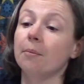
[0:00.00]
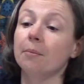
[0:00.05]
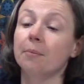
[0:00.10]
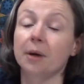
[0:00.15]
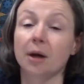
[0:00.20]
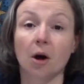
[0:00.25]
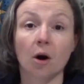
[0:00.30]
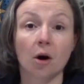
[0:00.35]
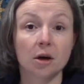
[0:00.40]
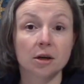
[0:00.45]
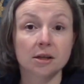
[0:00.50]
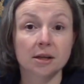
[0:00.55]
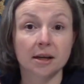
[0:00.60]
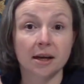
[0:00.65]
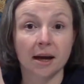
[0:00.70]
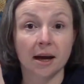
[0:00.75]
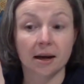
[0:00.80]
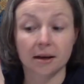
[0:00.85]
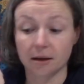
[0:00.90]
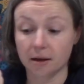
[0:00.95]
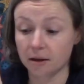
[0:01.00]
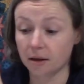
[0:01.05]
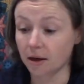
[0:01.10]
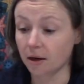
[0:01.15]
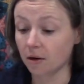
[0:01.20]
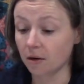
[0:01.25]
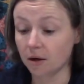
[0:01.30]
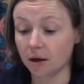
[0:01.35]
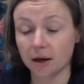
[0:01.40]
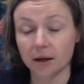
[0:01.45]
because again they
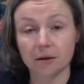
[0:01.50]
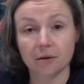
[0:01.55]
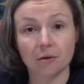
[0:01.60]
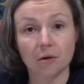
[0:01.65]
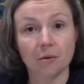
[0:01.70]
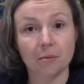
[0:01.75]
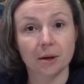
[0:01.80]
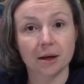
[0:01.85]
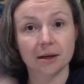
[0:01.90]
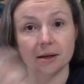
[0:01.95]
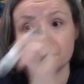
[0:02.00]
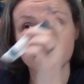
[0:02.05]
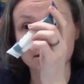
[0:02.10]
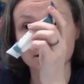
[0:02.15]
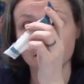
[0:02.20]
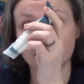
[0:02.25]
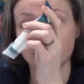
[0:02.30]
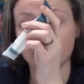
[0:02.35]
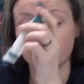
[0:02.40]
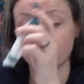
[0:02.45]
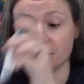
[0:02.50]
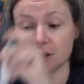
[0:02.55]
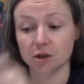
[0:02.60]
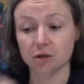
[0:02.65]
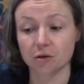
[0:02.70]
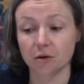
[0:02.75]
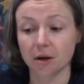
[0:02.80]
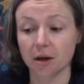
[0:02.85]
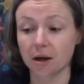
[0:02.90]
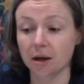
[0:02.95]
look like they're all made in the same
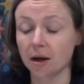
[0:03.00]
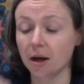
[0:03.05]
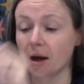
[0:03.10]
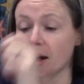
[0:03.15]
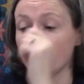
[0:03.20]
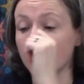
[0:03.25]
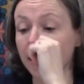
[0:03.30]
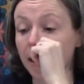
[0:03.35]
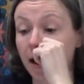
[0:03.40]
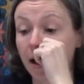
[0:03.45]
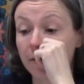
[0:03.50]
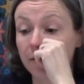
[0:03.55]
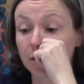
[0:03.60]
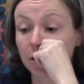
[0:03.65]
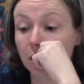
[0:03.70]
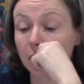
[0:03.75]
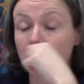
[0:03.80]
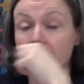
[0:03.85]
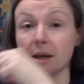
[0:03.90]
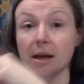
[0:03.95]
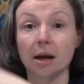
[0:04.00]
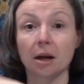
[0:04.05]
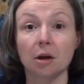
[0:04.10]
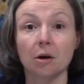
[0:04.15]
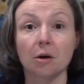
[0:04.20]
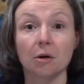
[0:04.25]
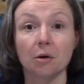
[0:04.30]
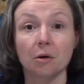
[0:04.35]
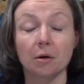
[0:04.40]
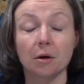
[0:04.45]
factory, and I haven't got a
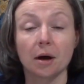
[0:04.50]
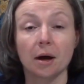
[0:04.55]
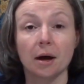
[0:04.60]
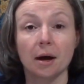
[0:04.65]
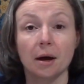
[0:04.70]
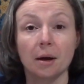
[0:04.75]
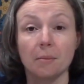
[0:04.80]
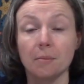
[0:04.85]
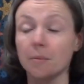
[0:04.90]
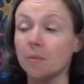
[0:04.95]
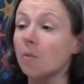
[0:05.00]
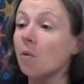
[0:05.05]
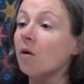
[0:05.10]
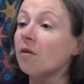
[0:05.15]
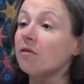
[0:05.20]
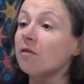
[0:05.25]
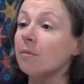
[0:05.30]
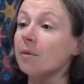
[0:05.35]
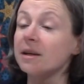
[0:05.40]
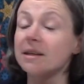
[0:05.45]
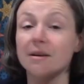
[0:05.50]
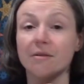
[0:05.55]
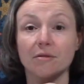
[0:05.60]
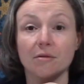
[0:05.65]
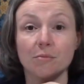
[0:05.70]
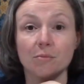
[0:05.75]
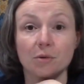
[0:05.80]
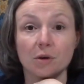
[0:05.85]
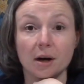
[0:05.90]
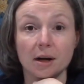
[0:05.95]
yellow one from a
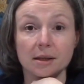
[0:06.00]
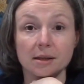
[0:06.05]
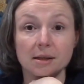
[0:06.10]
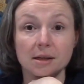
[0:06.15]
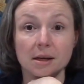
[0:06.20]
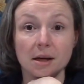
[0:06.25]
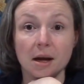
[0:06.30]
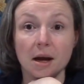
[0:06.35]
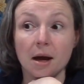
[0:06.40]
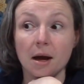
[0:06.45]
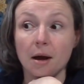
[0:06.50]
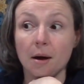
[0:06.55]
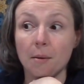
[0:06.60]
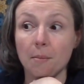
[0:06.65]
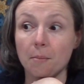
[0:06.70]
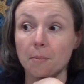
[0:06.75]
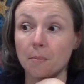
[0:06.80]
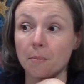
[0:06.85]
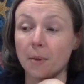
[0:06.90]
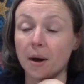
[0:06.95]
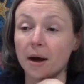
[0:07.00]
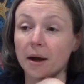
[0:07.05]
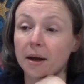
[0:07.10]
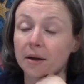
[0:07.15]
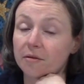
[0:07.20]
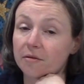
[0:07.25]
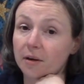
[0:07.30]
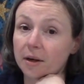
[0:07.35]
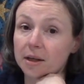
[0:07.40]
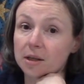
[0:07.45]
different brand. My
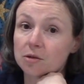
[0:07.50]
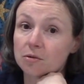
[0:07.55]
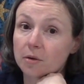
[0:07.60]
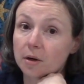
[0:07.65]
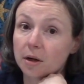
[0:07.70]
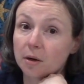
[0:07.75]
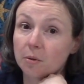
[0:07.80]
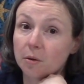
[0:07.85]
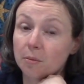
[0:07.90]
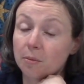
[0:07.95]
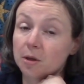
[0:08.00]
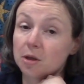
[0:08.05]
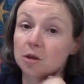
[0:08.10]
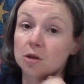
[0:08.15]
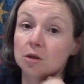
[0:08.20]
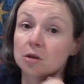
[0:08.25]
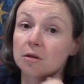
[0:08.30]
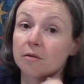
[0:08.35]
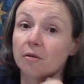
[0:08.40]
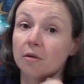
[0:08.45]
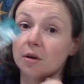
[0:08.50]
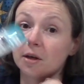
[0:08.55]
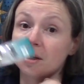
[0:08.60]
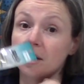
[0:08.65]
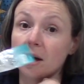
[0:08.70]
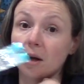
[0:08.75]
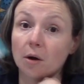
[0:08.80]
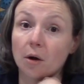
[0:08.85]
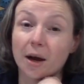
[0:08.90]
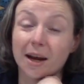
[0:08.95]
advice really would be to just avoid
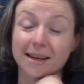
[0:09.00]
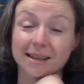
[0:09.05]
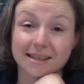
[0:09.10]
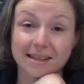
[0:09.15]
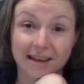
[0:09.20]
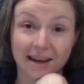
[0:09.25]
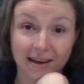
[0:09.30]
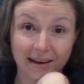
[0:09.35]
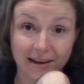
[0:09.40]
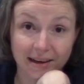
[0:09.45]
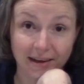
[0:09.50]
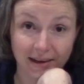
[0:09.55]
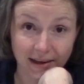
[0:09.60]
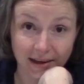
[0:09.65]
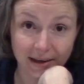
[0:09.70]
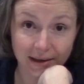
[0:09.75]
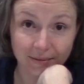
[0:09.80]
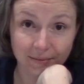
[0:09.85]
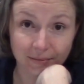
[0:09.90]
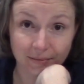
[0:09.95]
yellow entirely,